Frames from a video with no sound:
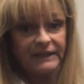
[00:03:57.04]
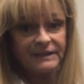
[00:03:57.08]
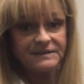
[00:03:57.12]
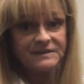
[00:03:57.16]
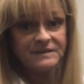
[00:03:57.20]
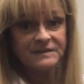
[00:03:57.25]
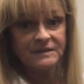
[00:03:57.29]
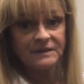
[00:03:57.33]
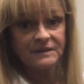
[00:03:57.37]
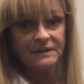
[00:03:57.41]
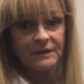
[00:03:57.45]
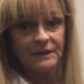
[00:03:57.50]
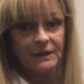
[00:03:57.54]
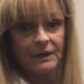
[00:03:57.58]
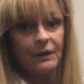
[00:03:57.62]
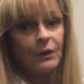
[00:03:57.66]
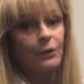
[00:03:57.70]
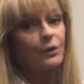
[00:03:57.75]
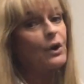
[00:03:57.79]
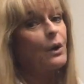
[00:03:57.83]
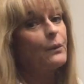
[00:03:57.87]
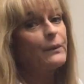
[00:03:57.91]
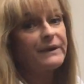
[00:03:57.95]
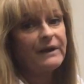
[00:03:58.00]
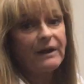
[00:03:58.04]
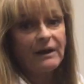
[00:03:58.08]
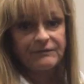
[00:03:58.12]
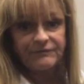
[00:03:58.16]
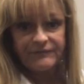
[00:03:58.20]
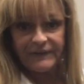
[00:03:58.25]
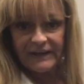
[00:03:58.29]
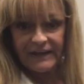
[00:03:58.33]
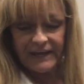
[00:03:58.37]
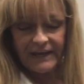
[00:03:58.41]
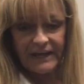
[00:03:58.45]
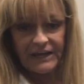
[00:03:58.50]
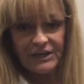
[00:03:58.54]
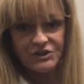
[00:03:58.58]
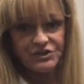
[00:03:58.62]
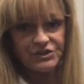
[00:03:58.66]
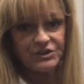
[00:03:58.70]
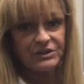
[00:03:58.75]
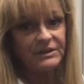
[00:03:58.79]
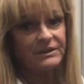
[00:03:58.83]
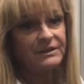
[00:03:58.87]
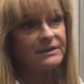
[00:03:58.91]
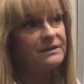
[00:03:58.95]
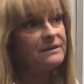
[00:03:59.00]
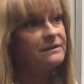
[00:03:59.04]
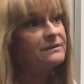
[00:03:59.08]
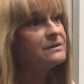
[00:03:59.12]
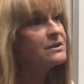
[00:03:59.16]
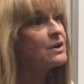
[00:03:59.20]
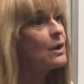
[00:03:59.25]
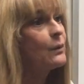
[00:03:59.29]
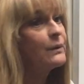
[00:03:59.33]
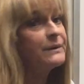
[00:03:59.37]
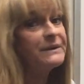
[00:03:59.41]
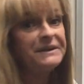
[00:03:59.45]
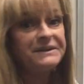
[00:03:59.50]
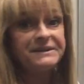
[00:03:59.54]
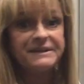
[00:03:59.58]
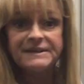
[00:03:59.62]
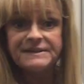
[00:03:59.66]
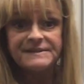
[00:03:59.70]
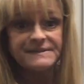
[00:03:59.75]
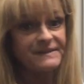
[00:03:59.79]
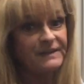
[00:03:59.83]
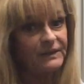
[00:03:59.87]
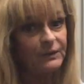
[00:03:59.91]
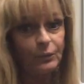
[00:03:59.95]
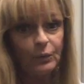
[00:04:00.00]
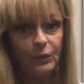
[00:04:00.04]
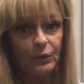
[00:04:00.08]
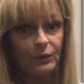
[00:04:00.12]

it, going on vacation, going to Disney